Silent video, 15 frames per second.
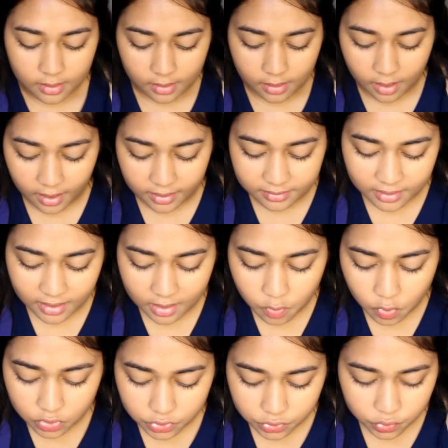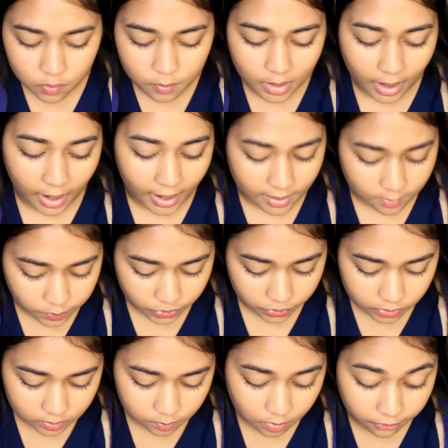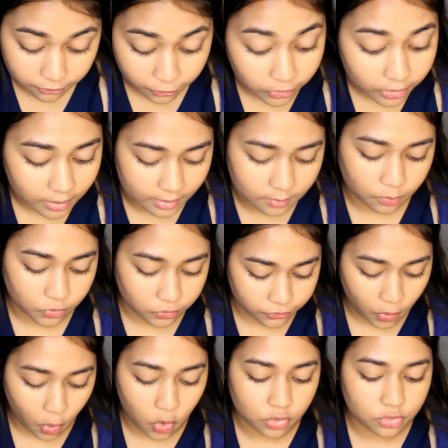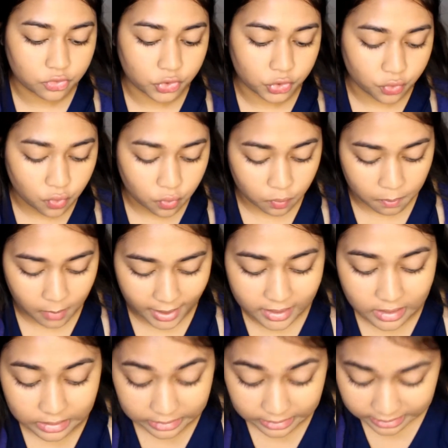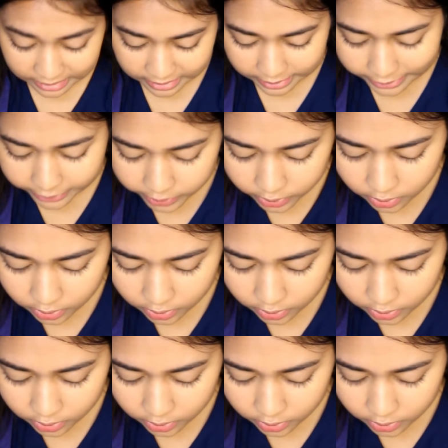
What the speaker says: I think I want to do my eyebrows before I move on to my concealer.